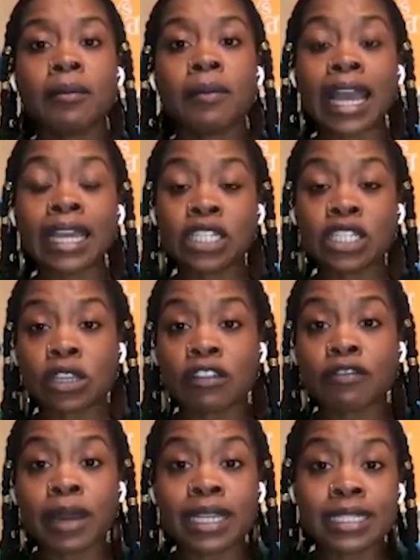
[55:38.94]
I deserve
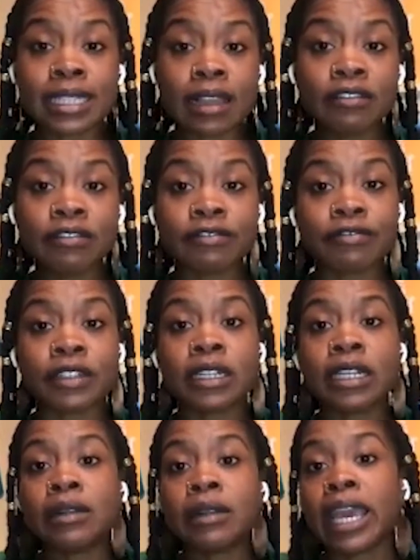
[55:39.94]
myself.
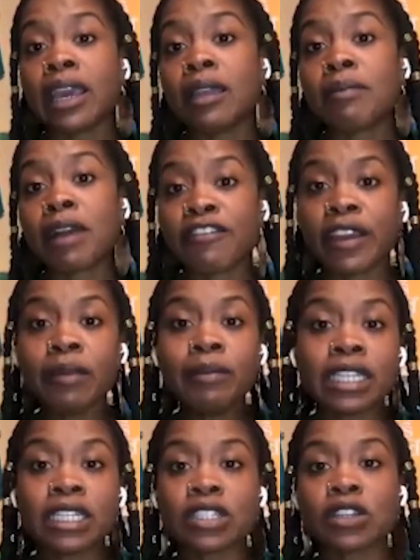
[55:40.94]
And my
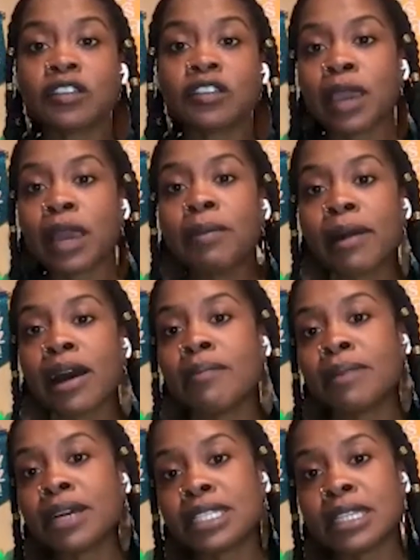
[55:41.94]
family deserves me. I'm a mom
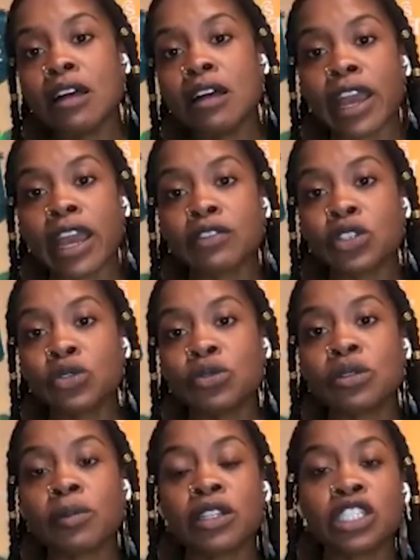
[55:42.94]
myself. I have 2
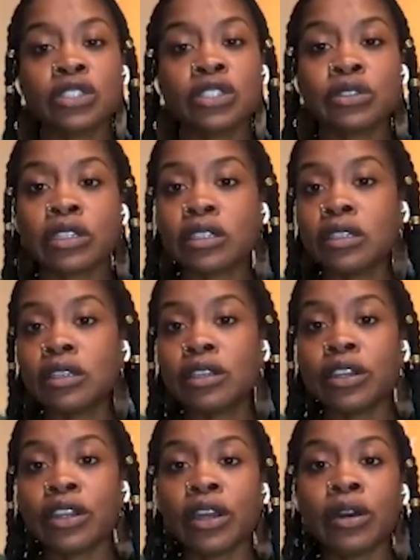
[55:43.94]
small
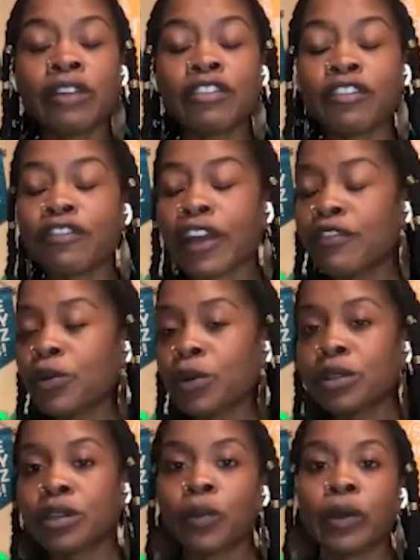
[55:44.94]
children. I have a 5-year-old and
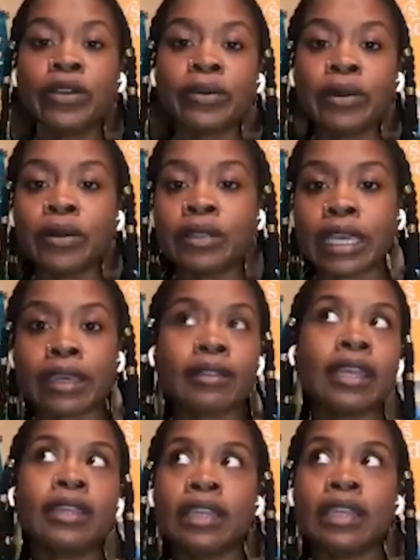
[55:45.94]
a 1-year-old. Like,
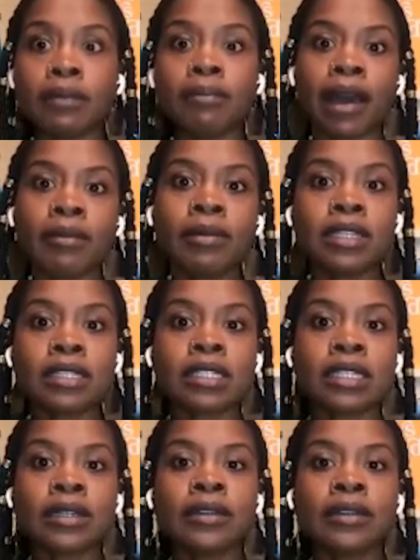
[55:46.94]
they need mama
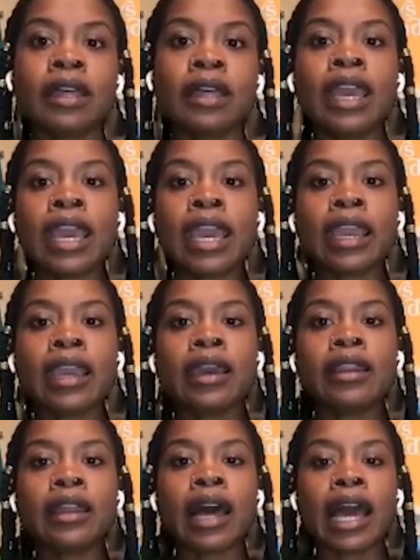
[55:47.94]
still.
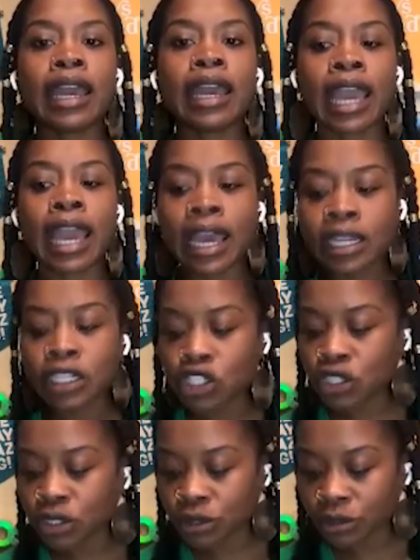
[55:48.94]
And I had
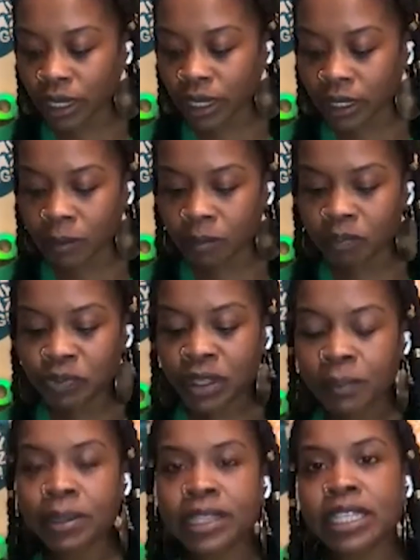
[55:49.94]
to
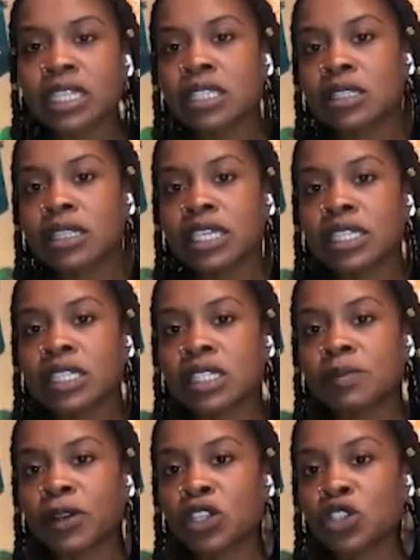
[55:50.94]
put these
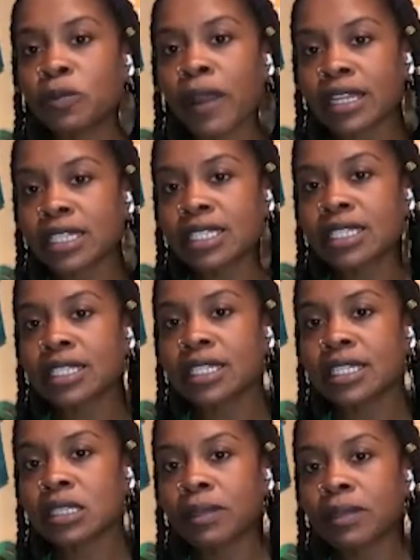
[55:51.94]
spiritual practices
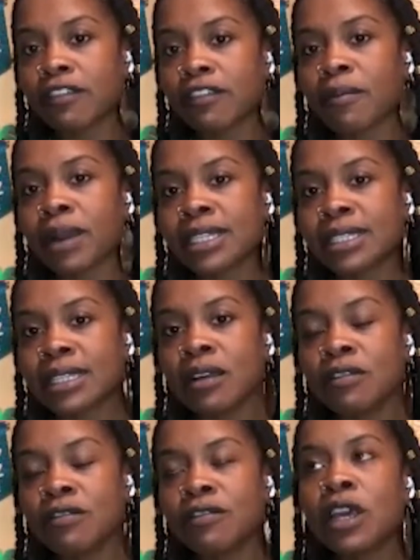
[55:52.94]
into play for
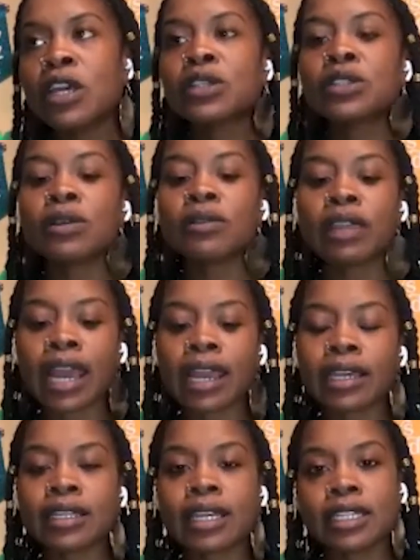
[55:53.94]
myself so that I
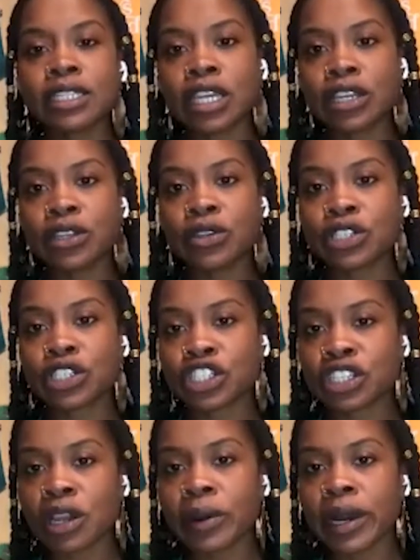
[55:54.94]
could continue to
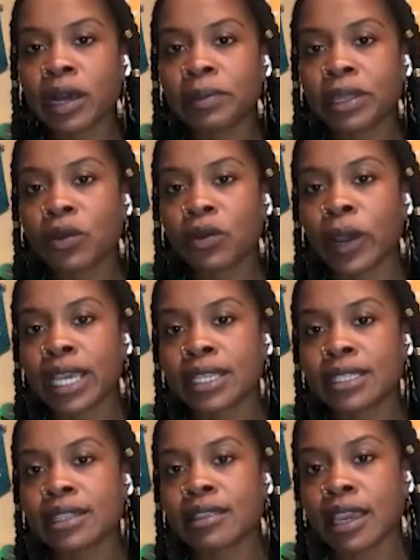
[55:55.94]
show up in the ways
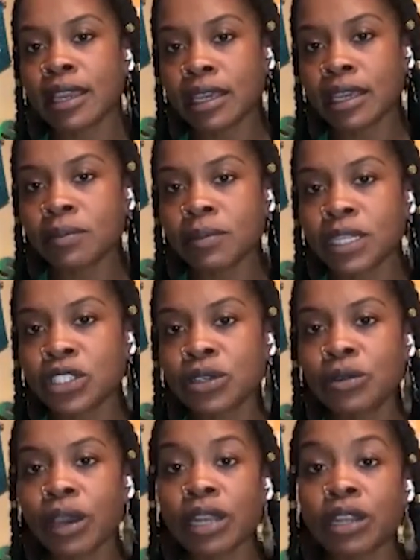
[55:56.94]
that they need me
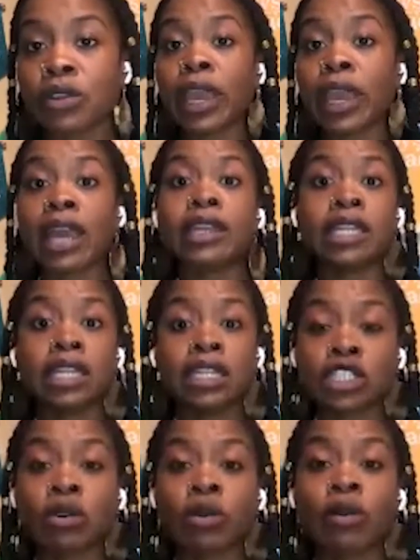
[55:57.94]
to, and in the way I need to
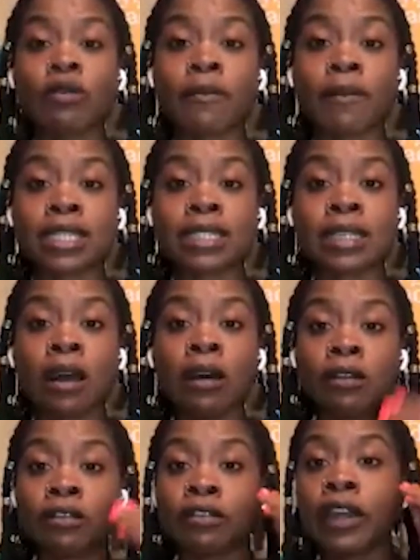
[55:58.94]
show up for
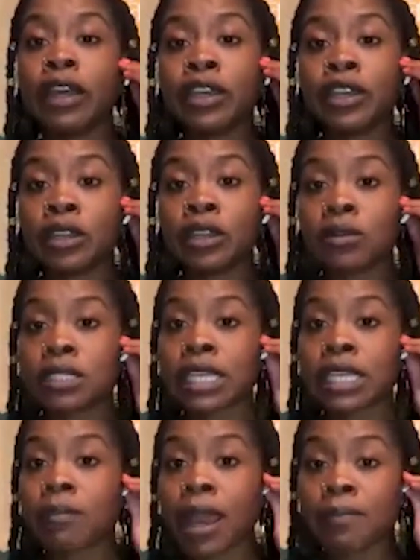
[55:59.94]
myself.
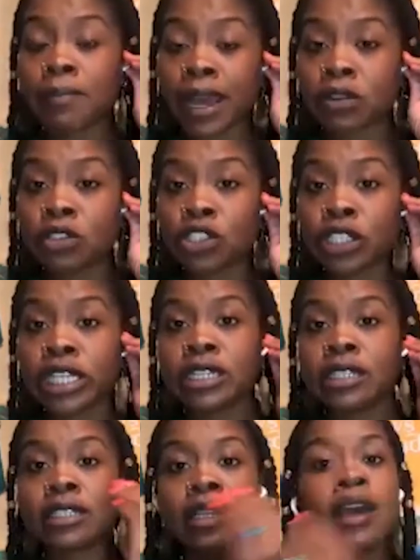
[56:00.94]
Setting my
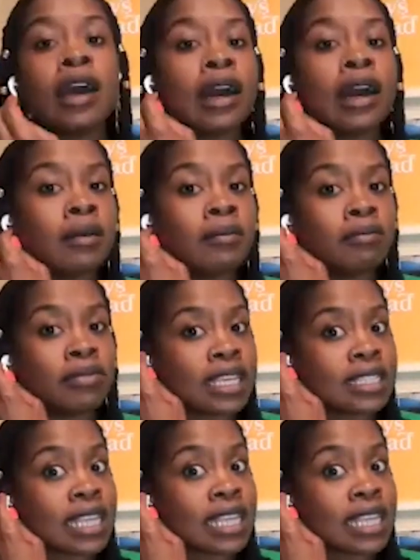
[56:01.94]
boundaries, things like